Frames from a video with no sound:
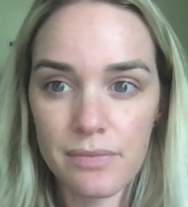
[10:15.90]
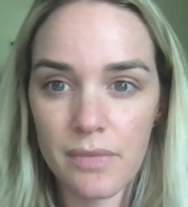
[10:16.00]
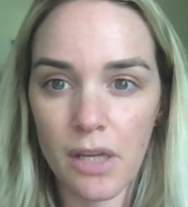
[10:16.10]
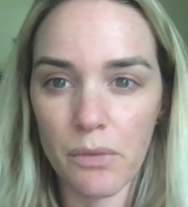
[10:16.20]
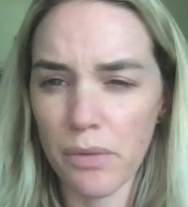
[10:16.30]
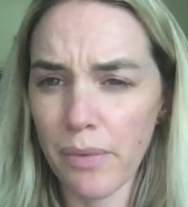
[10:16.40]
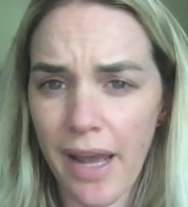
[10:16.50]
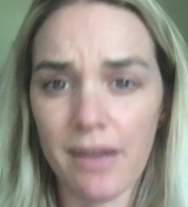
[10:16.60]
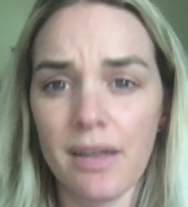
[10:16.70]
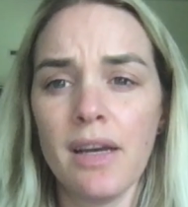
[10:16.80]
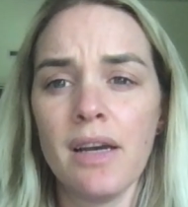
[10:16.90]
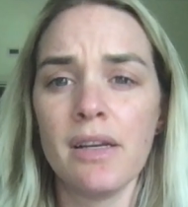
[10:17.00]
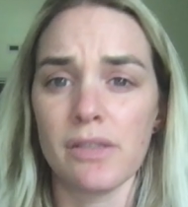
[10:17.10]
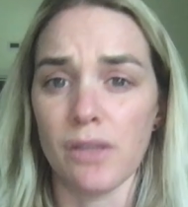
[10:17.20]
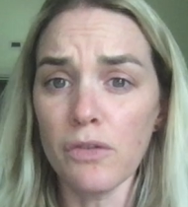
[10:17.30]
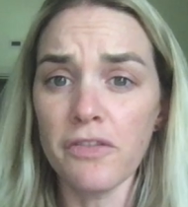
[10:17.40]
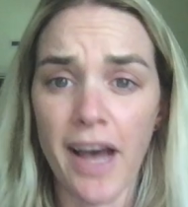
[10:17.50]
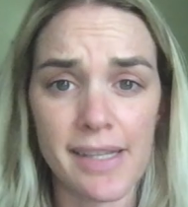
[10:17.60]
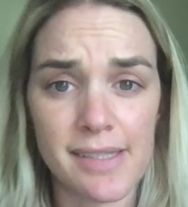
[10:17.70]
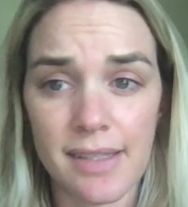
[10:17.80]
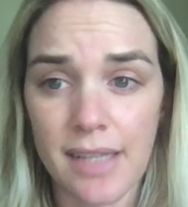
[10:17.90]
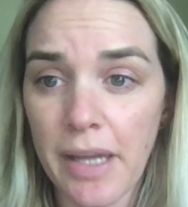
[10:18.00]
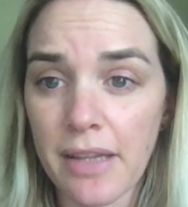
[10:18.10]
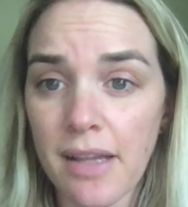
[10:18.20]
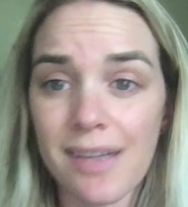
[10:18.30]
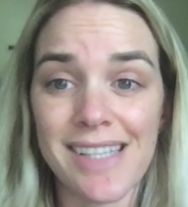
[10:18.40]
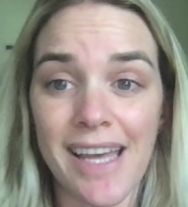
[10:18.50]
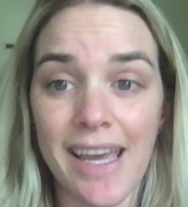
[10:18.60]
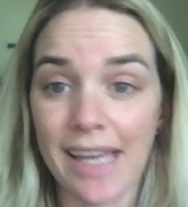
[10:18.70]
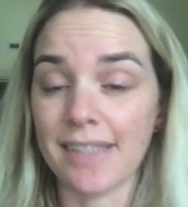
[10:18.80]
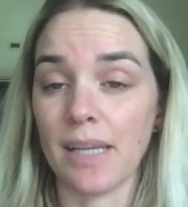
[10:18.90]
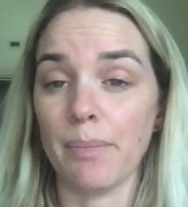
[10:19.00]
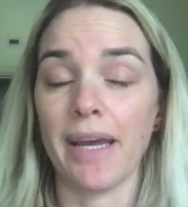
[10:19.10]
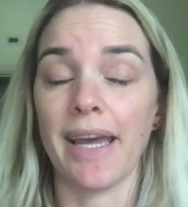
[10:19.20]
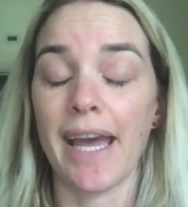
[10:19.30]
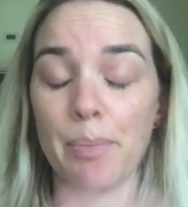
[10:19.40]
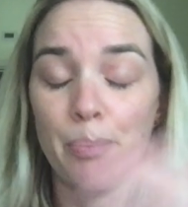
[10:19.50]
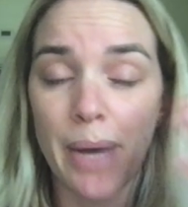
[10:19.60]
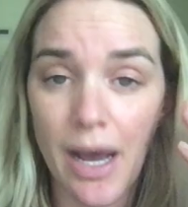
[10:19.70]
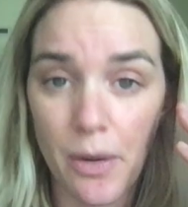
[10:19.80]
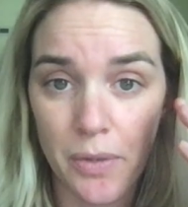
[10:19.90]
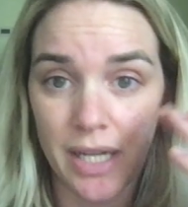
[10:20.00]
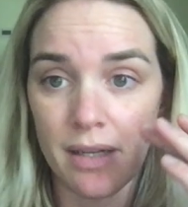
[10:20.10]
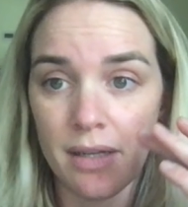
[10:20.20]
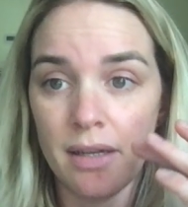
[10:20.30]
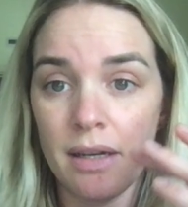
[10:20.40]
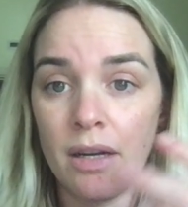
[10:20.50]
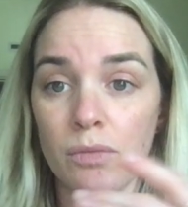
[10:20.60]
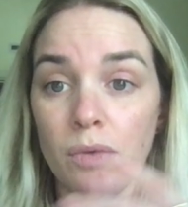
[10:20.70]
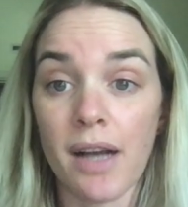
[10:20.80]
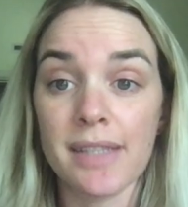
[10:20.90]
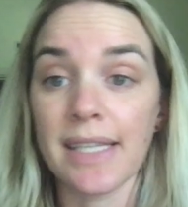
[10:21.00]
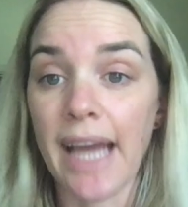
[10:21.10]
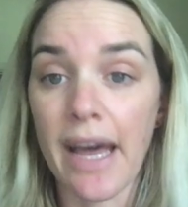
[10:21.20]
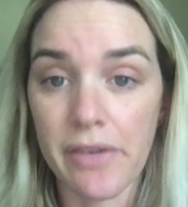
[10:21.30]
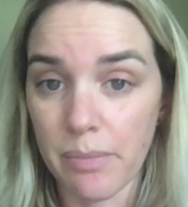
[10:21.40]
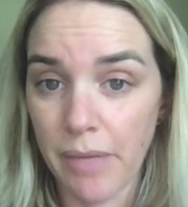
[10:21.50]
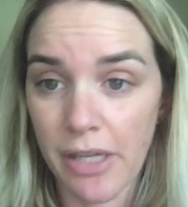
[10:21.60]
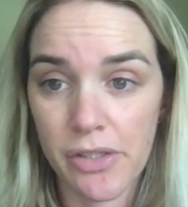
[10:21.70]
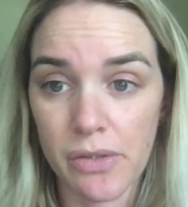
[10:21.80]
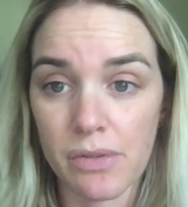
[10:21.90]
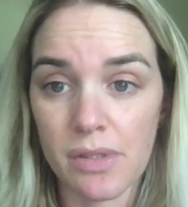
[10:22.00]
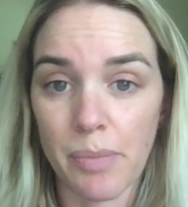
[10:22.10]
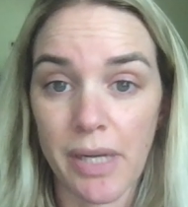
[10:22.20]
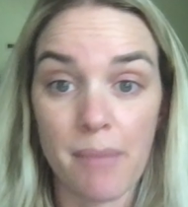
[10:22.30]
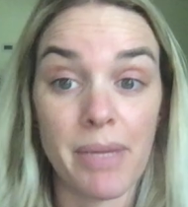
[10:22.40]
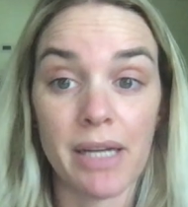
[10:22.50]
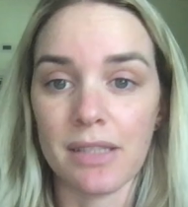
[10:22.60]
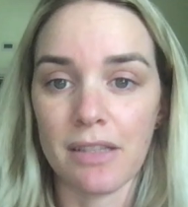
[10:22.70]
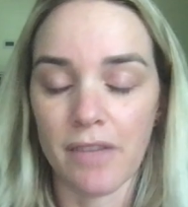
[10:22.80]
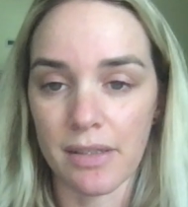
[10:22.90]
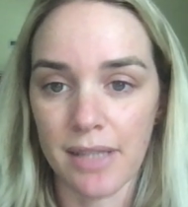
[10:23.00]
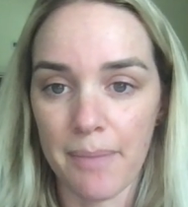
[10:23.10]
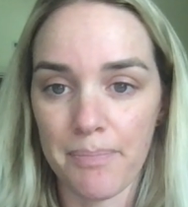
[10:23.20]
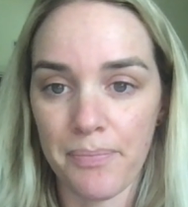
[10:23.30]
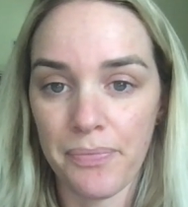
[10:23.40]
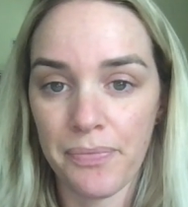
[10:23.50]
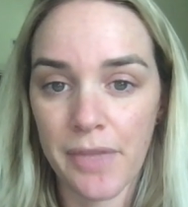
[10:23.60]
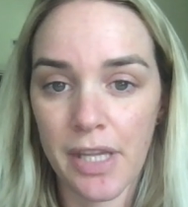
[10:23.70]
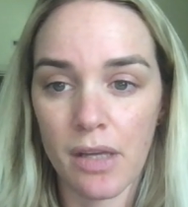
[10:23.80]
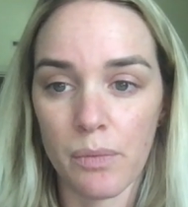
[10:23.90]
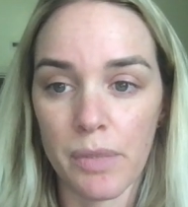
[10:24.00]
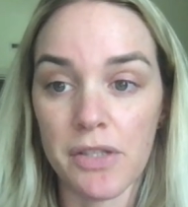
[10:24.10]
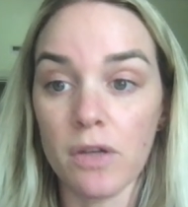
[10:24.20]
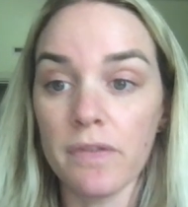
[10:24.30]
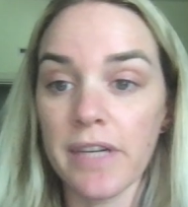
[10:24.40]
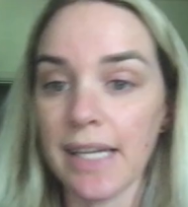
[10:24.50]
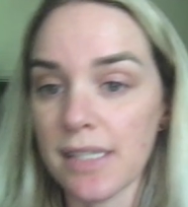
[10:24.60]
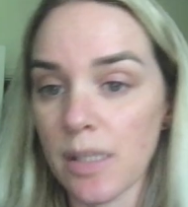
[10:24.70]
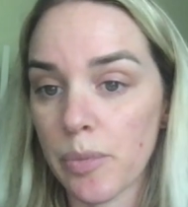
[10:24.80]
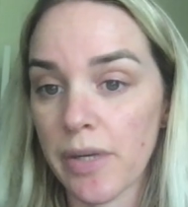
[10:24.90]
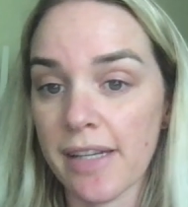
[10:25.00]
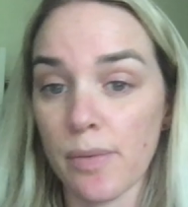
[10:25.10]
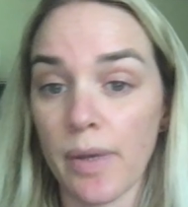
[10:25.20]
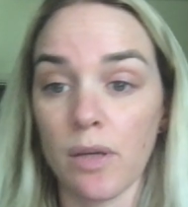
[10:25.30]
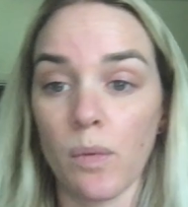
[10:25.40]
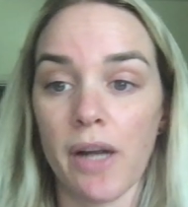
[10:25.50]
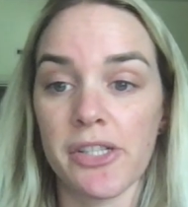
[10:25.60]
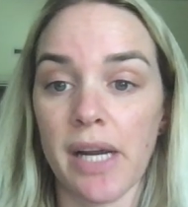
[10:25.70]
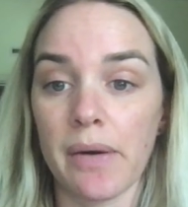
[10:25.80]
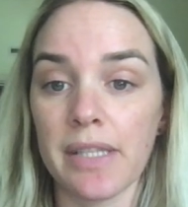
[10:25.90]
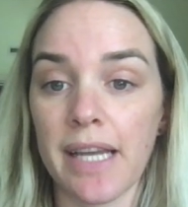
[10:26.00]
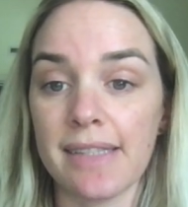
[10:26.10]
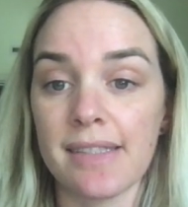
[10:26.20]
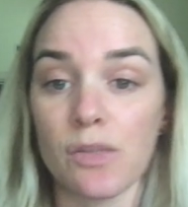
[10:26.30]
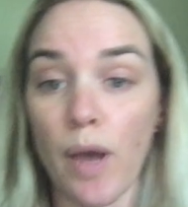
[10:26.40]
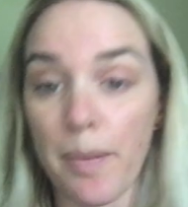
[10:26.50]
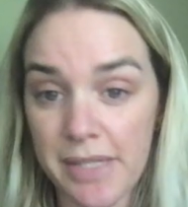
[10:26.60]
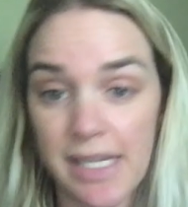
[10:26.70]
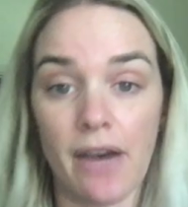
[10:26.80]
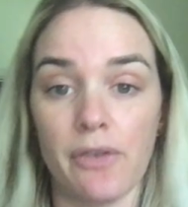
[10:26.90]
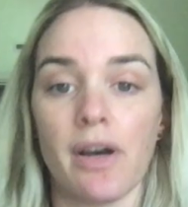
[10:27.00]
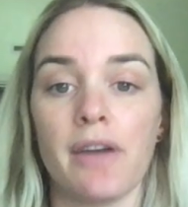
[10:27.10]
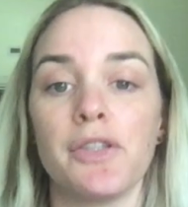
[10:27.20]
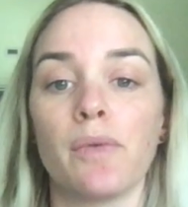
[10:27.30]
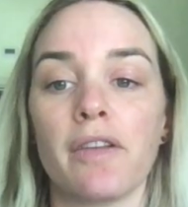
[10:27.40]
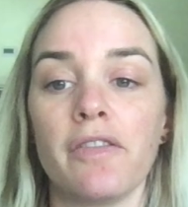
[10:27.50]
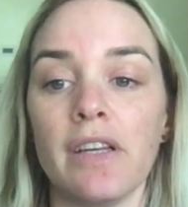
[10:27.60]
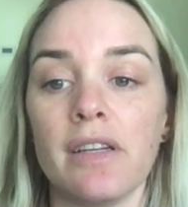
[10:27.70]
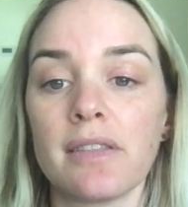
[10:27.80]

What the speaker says: We ran, so fast that my lungs ached and my head pounded. Rocks had gathered in my shoes, but I barely felt them. We dove against the bricks while the watchtower lights swept down onto our field.